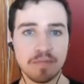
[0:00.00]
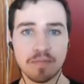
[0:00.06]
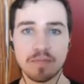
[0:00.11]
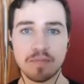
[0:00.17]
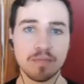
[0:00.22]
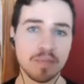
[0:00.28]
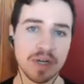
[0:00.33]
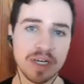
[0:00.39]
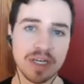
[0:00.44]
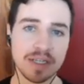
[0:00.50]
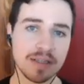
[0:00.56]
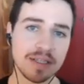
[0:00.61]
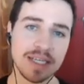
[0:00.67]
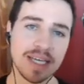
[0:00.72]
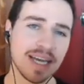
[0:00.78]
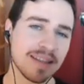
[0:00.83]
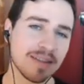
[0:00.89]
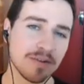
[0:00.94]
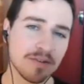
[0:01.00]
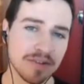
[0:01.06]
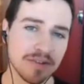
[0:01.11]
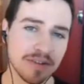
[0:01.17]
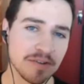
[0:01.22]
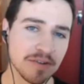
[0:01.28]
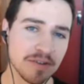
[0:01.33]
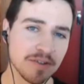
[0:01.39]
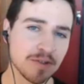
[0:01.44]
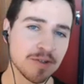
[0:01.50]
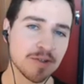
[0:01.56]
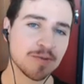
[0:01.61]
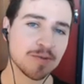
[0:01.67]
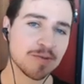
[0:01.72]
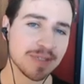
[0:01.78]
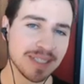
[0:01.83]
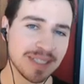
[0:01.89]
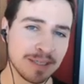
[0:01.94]
But yeah, there's no
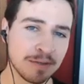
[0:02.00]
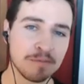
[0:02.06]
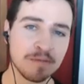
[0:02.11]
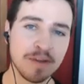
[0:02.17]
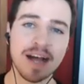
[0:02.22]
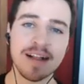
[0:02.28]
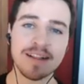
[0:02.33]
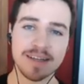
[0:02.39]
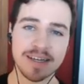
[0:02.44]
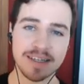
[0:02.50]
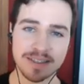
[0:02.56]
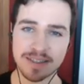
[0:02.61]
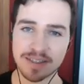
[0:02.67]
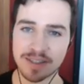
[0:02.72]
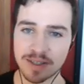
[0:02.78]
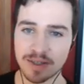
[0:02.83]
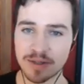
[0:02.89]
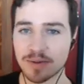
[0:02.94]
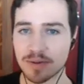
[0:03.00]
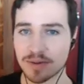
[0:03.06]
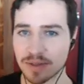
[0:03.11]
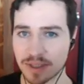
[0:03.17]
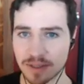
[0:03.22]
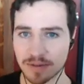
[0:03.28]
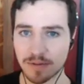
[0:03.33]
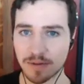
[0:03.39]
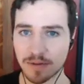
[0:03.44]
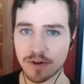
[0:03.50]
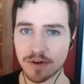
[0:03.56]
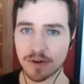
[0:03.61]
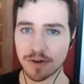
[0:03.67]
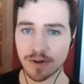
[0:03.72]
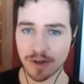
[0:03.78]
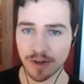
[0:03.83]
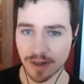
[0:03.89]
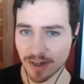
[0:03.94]
really valid excuse
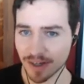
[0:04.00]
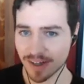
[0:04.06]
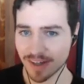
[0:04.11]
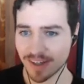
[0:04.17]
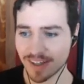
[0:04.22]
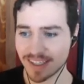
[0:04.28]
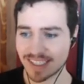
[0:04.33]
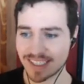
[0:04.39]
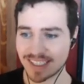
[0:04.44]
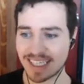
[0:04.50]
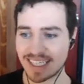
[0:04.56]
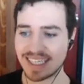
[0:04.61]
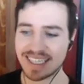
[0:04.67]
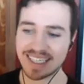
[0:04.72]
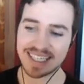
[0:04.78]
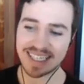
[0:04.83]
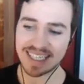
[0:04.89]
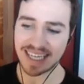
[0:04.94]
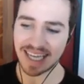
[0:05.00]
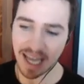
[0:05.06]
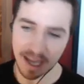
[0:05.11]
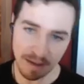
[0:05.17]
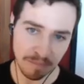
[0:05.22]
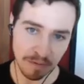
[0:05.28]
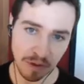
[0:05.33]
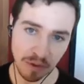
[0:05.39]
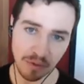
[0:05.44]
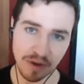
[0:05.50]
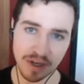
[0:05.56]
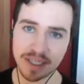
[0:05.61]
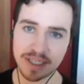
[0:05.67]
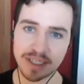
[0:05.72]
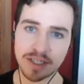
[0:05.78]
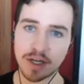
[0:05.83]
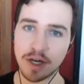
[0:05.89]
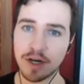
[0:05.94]
for sending
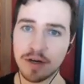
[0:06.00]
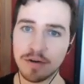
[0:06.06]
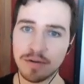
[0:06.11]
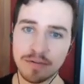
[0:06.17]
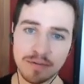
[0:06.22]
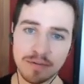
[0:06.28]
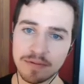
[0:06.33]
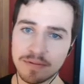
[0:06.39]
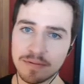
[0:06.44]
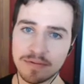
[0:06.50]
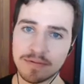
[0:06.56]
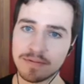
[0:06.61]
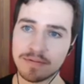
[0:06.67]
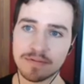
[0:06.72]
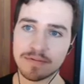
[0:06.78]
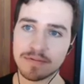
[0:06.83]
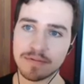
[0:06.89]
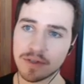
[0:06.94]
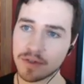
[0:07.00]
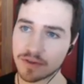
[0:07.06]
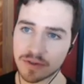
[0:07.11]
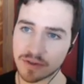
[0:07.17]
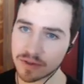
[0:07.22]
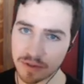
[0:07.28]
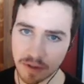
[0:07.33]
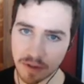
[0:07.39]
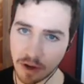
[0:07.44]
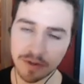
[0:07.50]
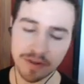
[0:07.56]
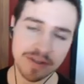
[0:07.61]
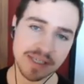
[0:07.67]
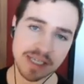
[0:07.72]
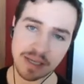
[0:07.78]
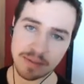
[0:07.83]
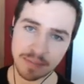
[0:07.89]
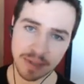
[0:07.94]
everyone to all the
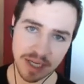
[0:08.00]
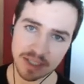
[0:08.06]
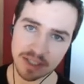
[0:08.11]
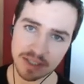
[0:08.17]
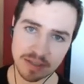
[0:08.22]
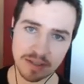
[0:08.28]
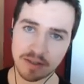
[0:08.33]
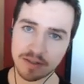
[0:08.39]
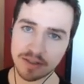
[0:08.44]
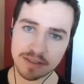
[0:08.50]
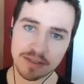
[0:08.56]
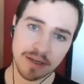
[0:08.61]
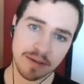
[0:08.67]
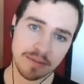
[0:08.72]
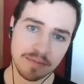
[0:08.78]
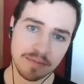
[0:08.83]
same pages all the time.